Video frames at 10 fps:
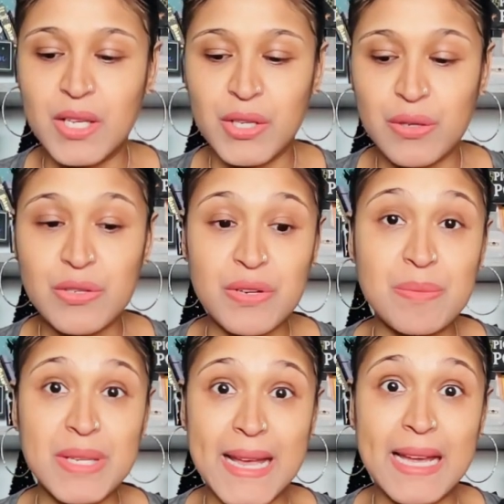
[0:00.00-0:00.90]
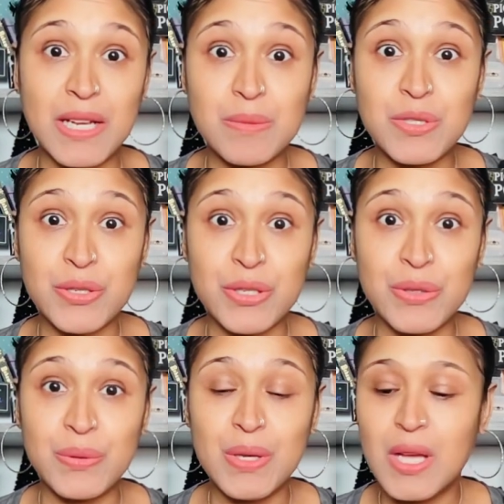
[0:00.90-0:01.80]
Your dreams can come
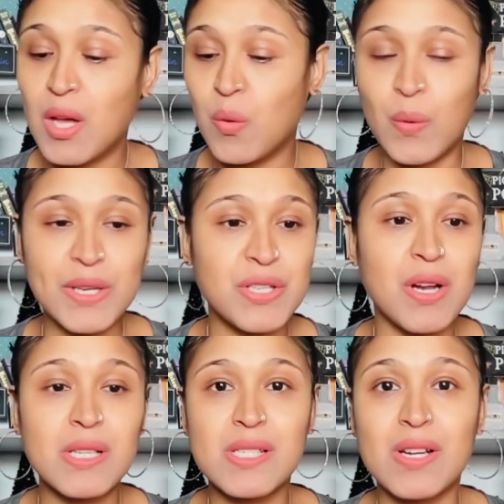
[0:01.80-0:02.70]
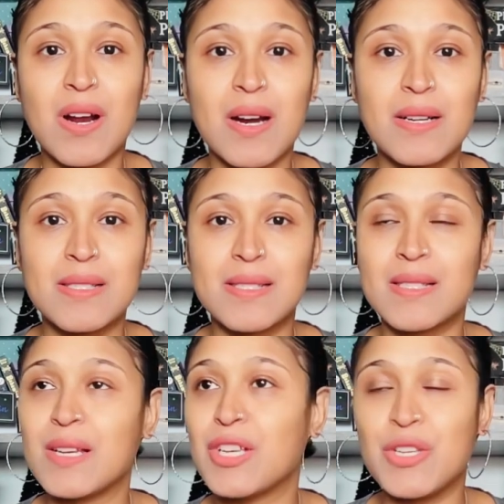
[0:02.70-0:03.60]
true. Wish on stars.
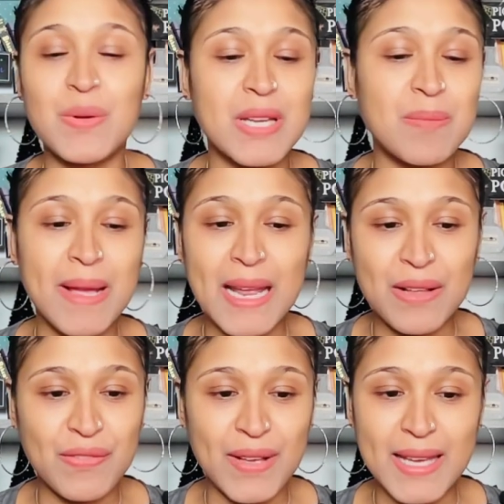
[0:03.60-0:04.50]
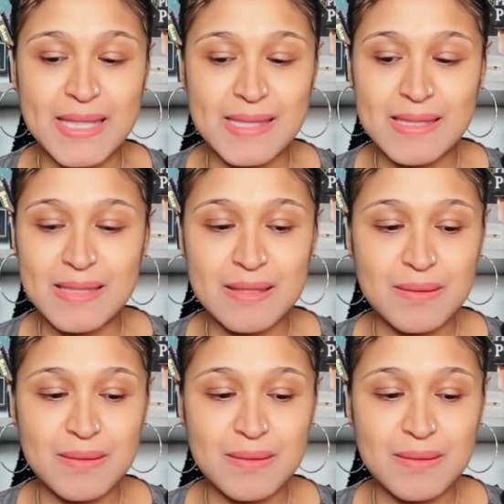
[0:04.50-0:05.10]
You can manifest.